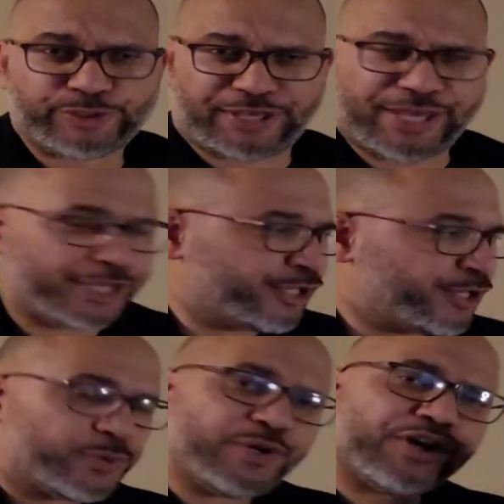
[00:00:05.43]
Okay,
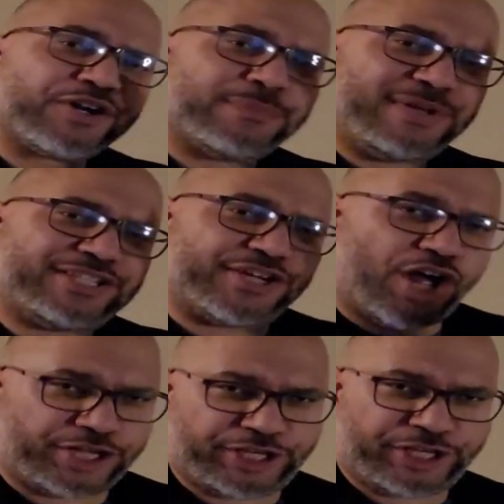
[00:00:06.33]
we're gonna be
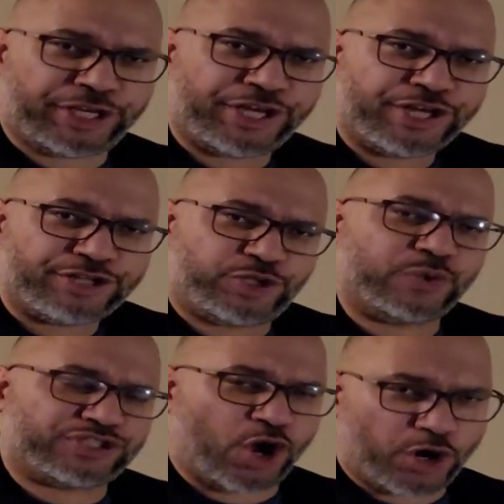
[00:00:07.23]
talking to
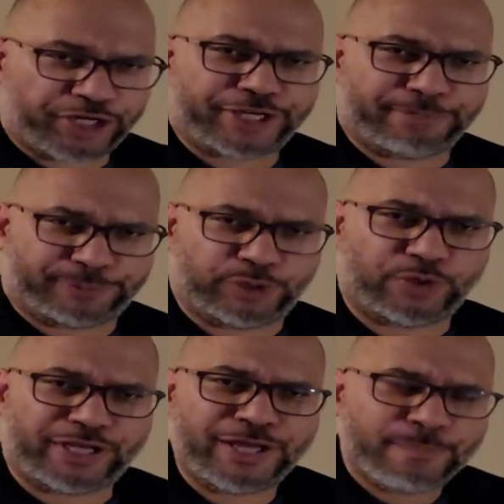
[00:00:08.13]
a Target
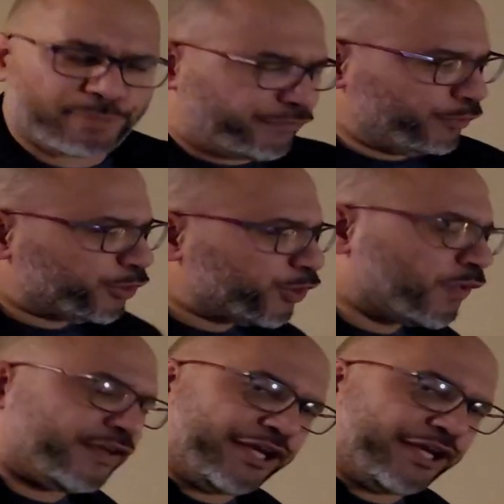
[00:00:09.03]
employee, but if you look over